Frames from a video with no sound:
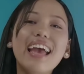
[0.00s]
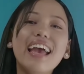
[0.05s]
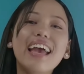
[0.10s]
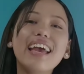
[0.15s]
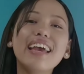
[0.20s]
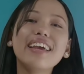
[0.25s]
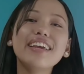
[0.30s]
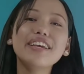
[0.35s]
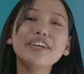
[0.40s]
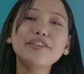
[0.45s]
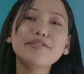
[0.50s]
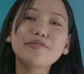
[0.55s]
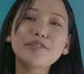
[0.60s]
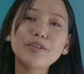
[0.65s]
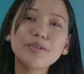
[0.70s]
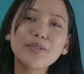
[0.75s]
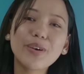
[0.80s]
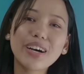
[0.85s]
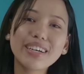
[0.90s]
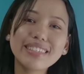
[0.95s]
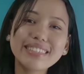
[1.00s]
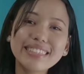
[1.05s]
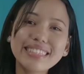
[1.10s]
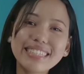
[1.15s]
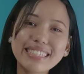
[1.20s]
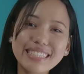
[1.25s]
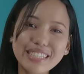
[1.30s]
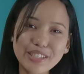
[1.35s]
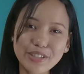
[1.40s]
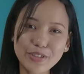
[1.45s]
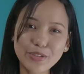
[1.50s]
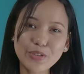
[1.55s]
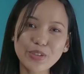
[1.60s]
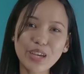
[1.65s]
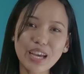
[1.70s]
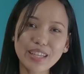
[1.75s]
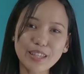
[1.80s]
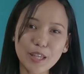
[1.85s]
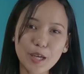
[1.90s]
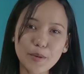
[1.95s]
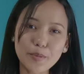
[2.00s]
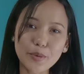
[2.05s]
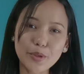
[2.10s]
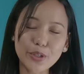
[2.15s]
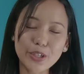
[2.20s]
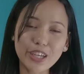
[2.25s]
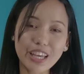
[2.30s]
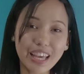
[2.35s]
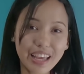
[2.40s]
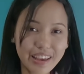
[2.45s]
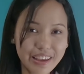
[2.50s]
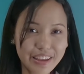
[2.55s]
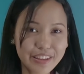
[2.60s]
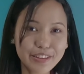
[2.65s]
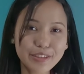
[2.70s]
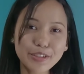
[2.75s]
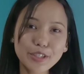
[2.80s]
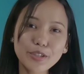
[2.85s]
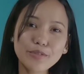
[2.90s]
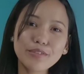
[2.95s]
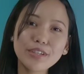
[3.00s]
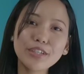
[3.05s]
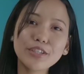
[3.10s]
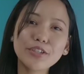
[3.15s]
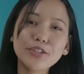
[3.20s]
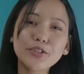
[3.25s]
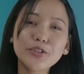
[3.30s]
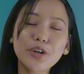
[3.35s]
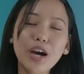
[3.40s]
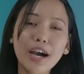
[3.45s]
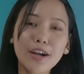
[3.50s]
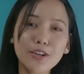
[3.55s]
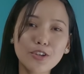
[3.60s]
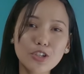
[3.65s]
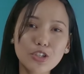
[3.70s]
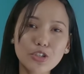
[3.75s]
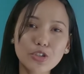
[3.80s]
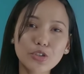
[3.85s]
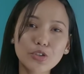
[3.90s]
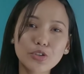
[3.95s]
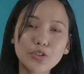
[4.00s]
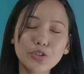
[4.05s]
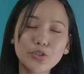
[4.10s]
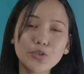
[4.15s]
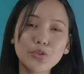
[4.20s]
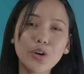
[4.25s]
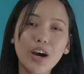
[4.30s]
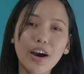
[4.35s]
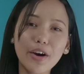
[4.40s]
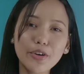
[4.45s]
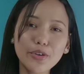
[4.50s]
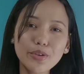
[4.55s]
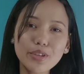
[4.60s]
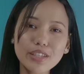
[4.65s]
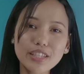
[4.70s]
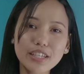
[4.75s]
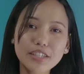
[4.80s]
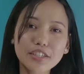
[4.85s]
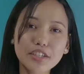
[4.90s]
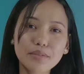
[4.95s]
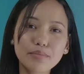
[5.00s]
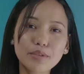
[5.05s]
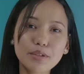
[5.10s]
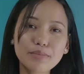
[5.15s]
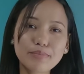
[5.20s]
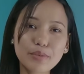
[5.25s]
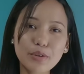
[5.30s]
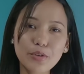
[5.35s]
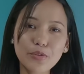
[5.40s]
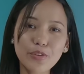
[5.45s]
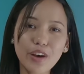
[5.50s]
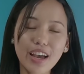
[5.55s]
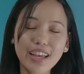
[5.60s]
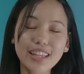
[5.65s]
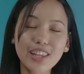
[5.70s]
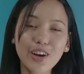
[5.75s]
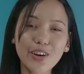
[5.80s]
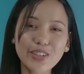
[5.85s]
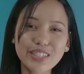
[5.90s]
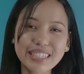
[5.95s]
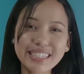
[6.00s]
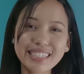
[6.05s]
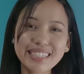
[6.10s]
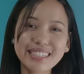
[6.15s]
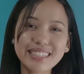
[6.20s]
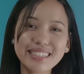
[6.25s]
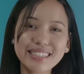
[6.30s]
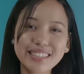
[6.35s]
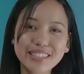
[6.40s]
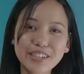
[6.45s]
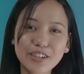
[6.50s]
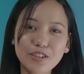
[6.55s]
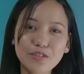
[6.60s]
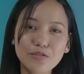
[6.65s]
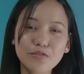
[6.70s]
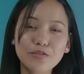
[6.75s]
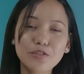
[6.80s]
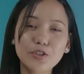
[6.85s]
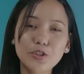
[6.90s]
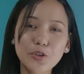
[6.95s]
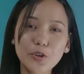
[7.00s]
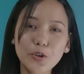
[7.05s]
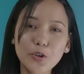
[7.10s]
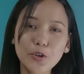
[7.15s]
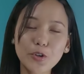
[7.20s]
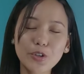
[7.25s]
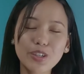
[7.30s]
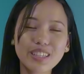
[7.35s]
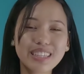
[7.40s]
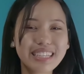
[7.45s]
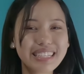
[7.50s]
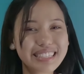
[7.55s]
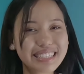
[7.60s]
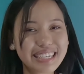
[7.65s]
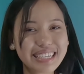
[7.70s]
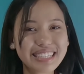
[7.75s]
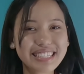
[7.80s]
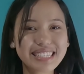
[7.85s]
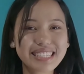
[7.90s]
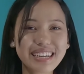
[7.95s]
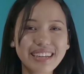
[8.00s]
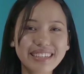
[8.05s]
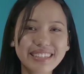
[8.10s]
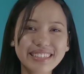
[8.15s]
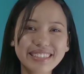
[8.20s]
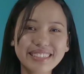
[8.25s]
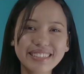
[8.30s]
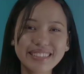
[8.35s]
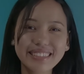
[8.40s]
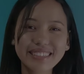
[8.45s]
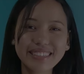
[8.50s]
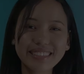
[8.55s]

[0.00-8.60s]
Hey everyone, this is Shriya Tamang. In this video, I'll show you how to set up your profile on DLSurf. So let's get started.